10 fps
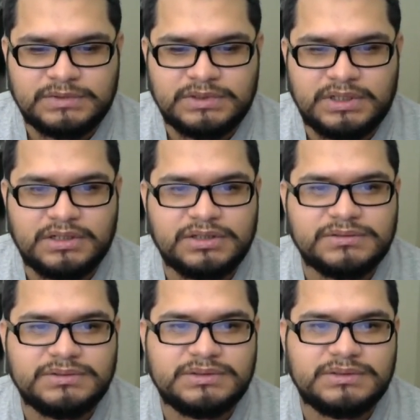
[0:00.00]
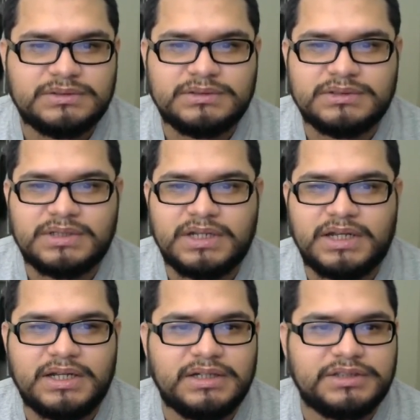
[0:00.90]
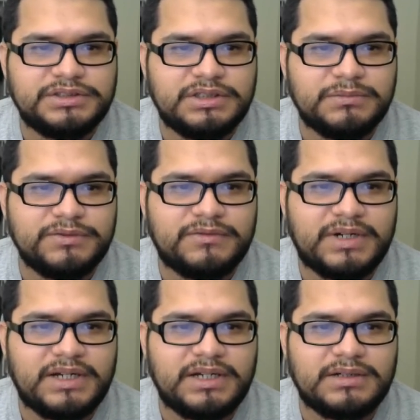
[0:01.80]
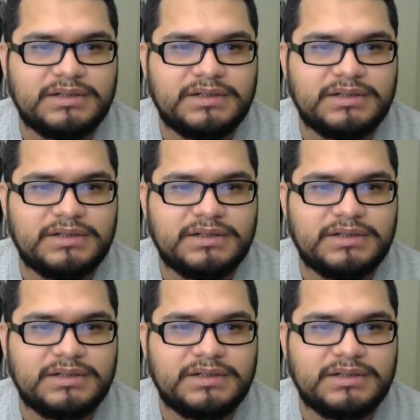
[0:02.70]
close, and it should have moved right here.